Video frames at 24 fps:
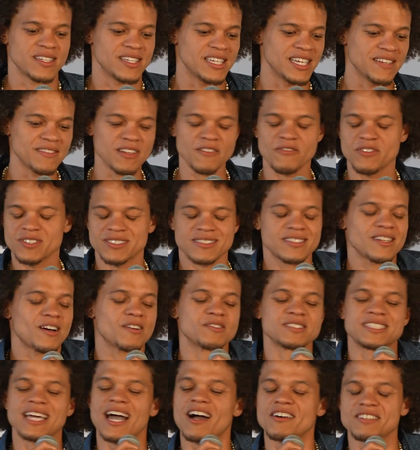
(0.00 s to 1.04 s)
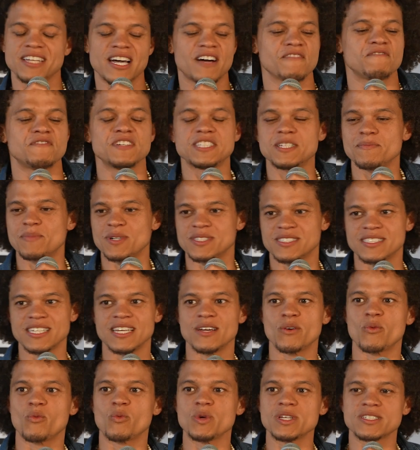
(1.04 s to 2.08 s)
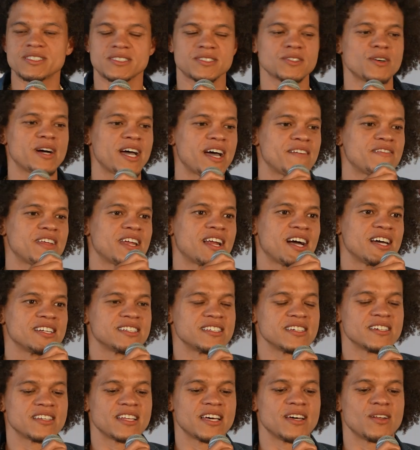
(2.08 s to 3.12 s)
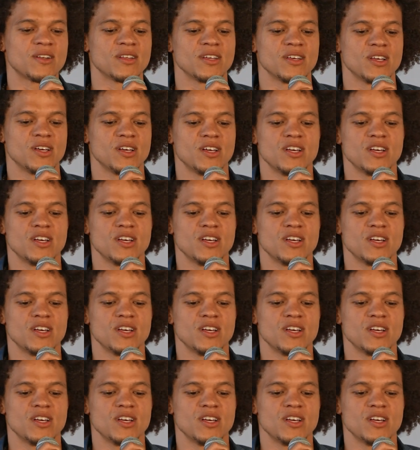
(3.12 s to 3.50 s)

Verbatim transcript: Even if it's, you know, dial down 50%, we still have that idea that